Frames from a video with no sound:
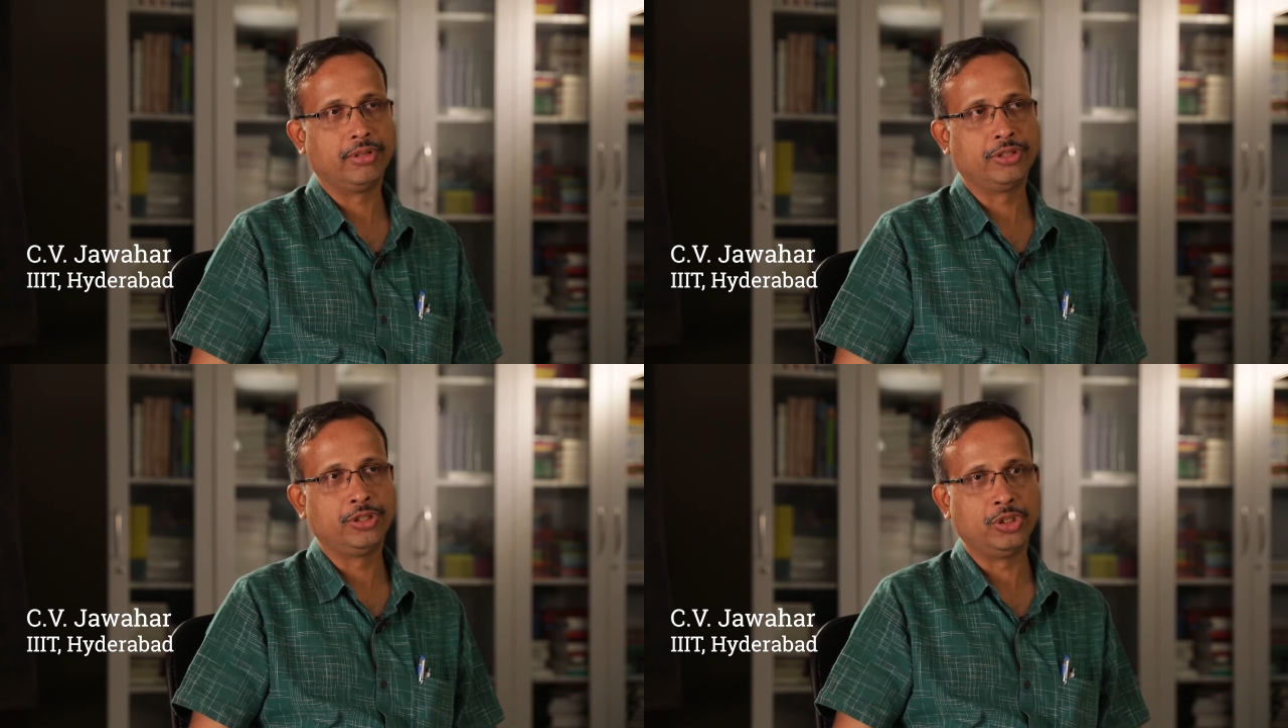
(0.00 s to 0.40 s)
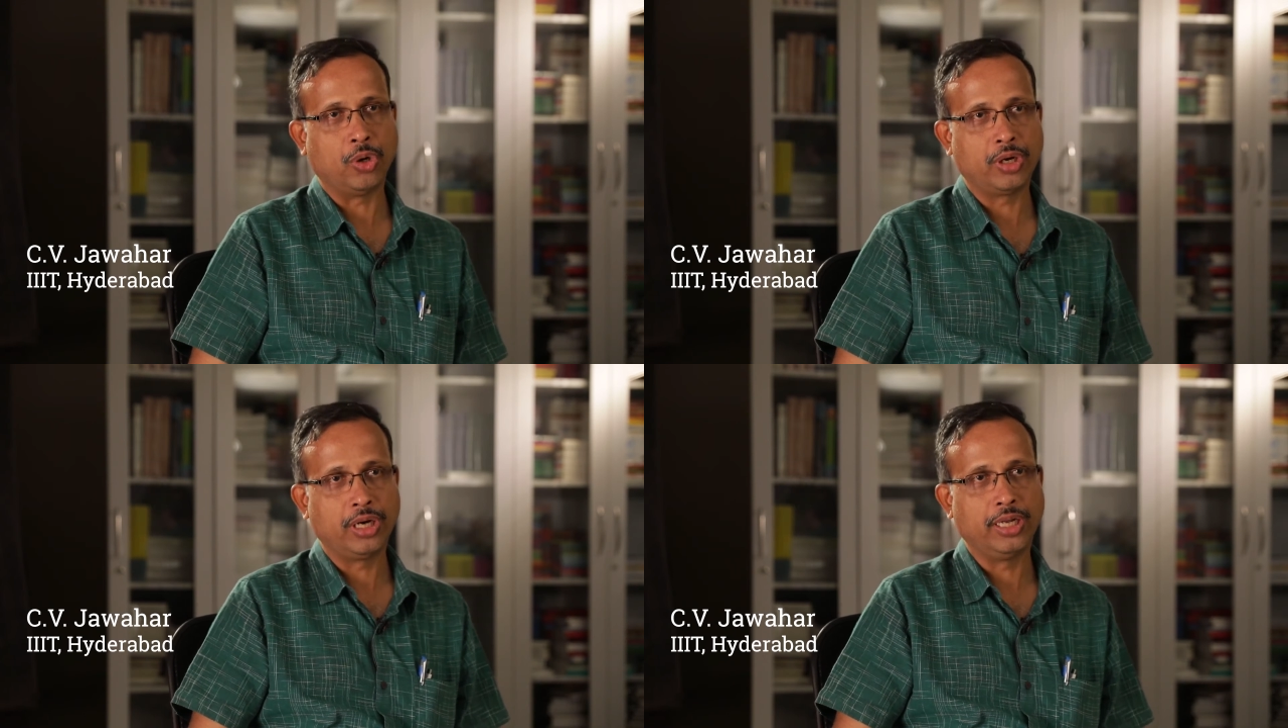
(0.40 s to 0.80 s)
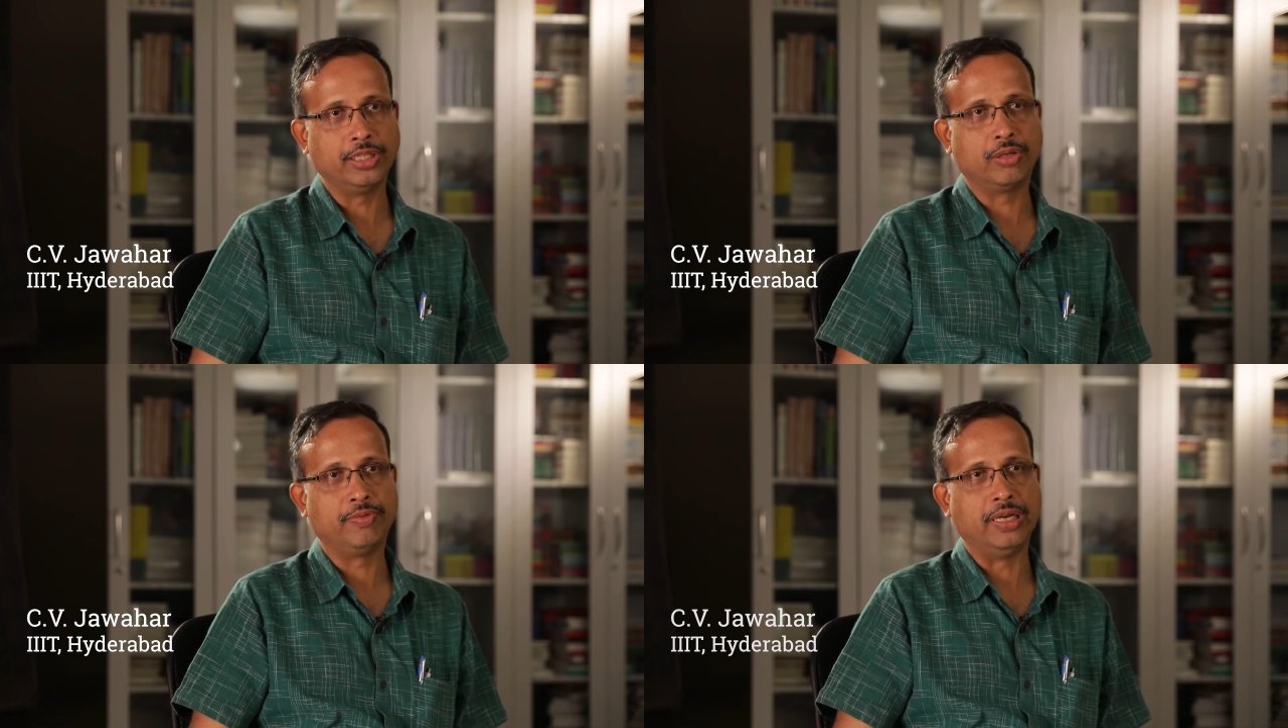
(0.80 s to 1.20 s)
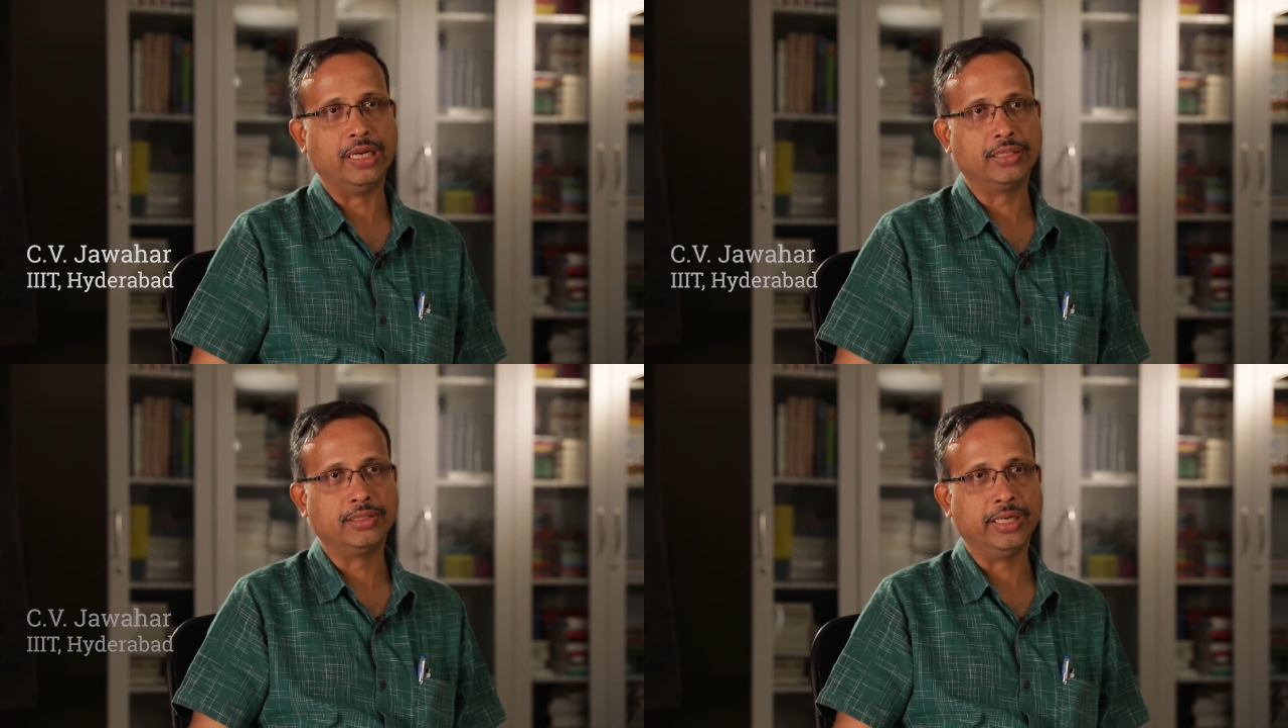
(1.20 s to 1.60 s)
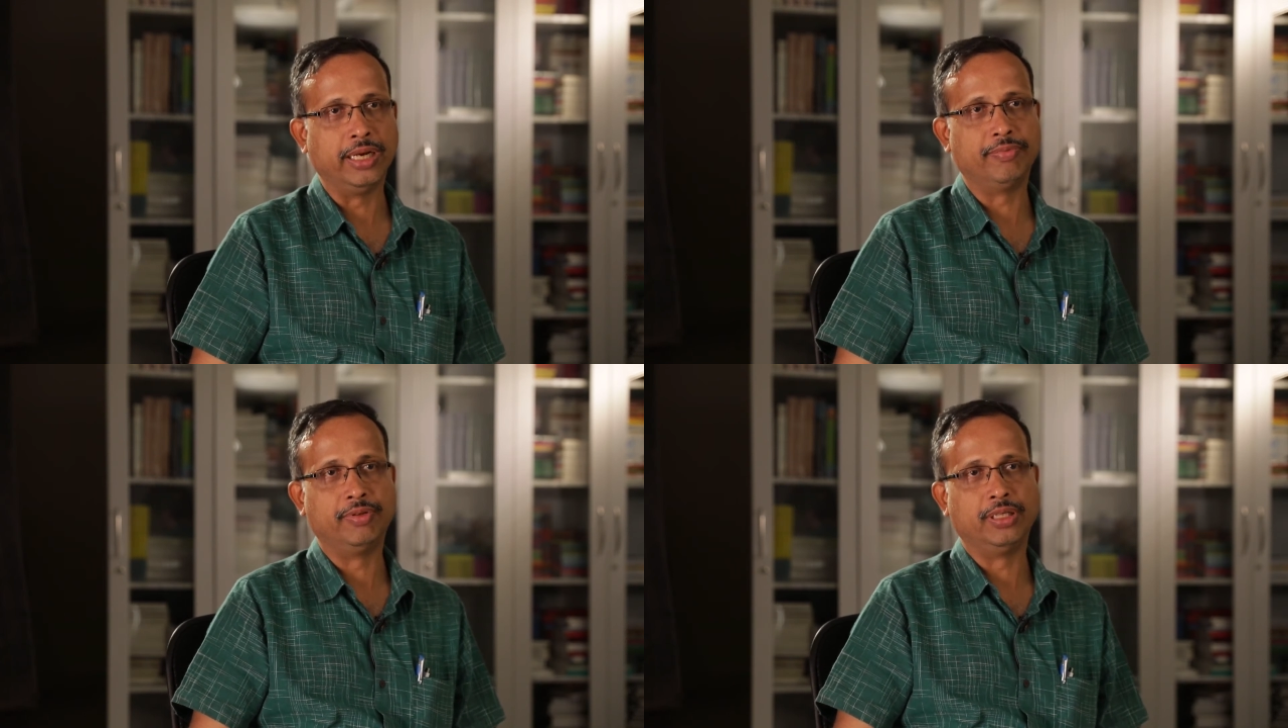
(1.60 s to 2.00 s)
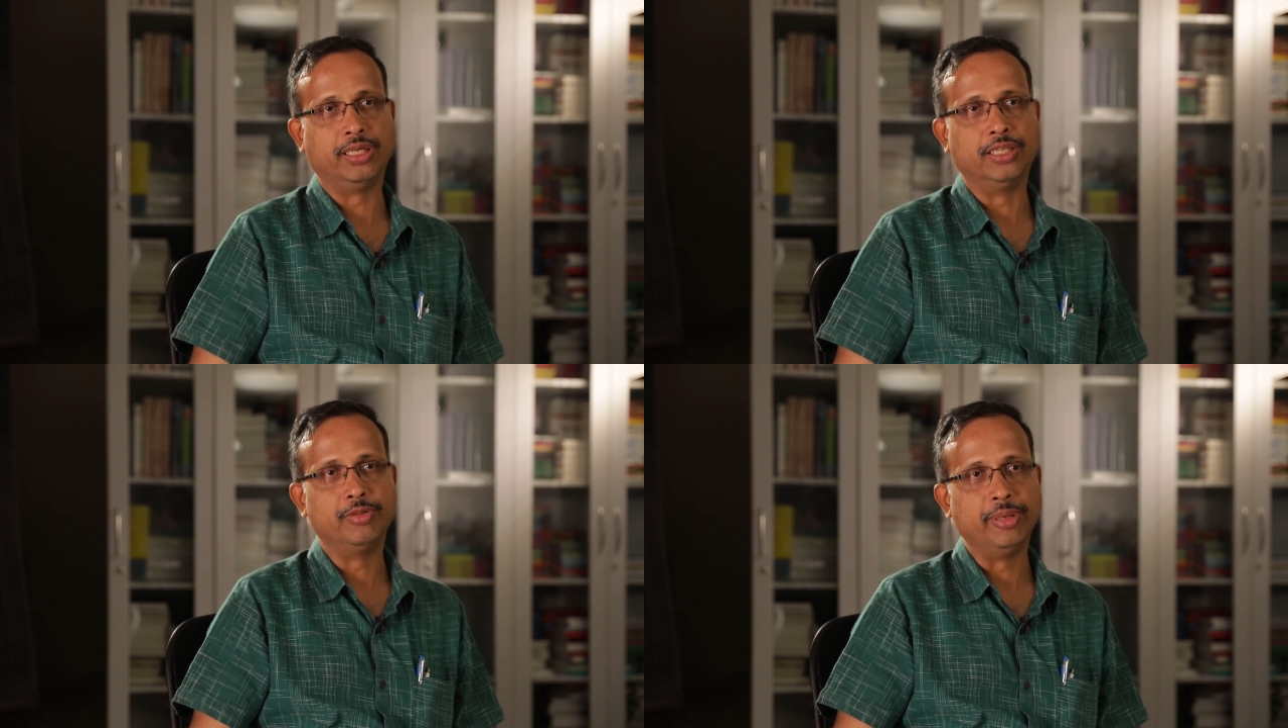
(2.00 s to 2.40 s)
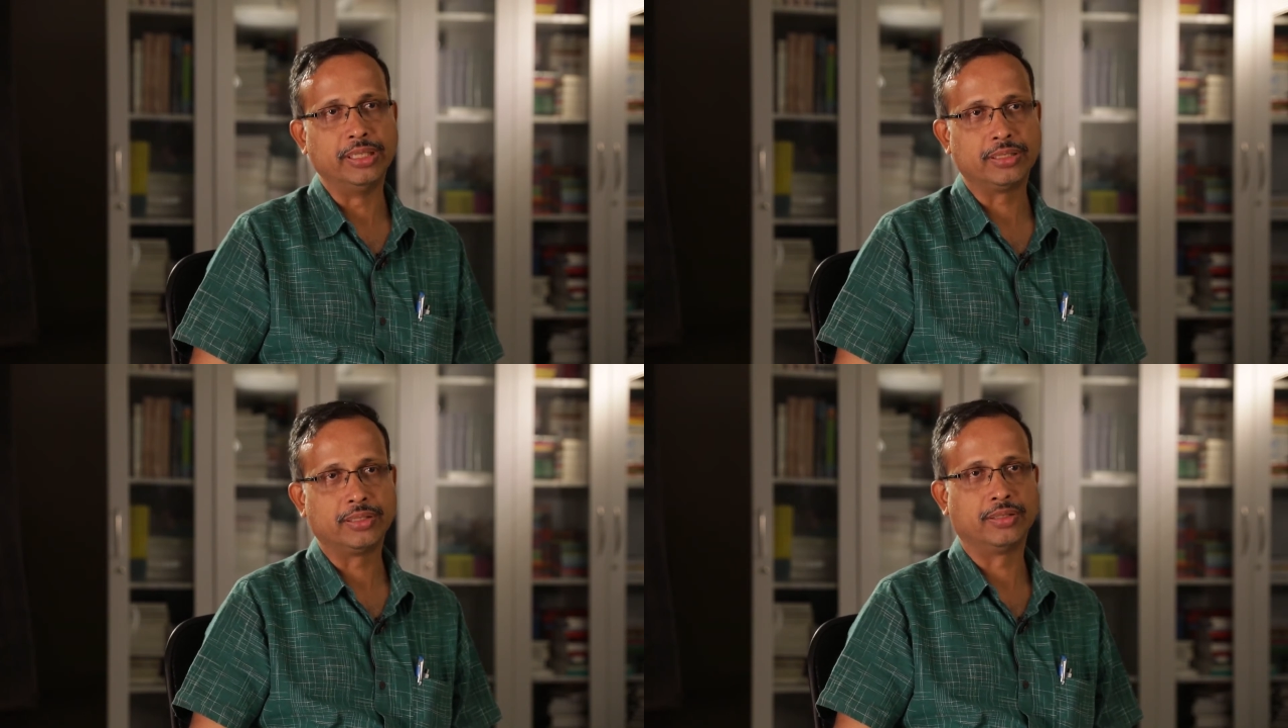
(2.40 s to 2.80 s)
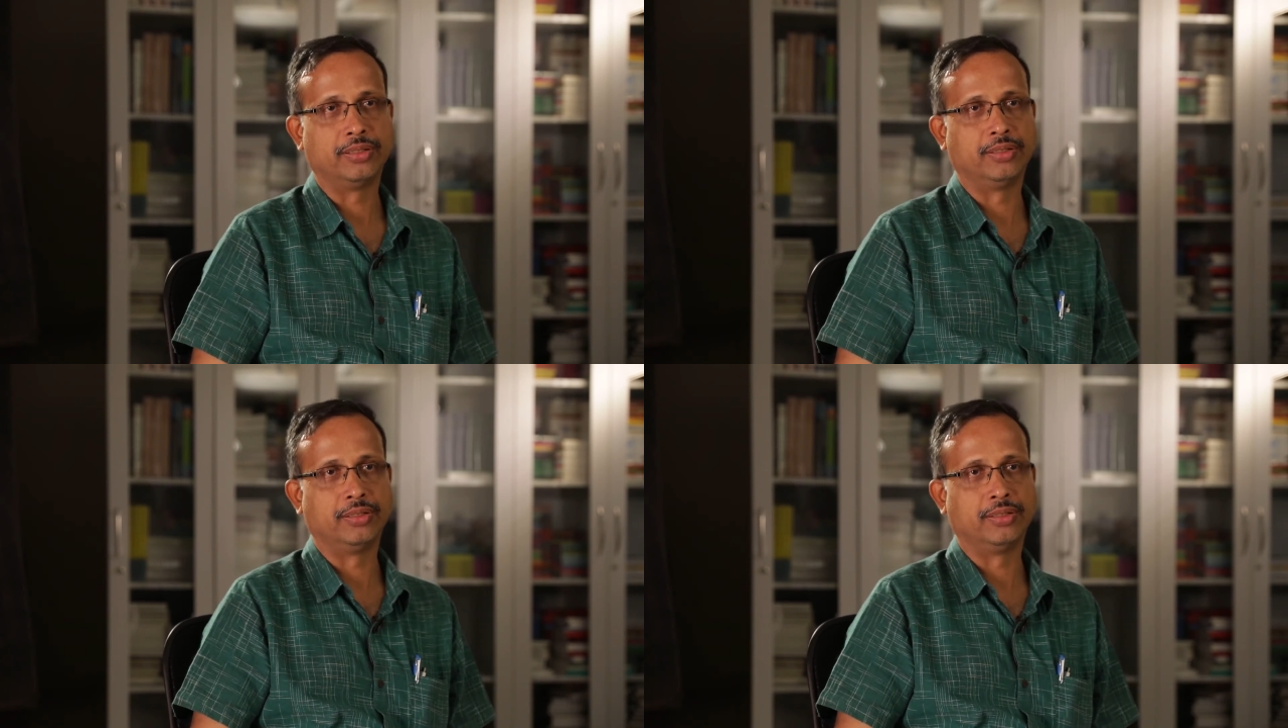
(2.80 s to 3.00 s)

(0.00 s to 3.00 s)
shortage of industrial effort in this space.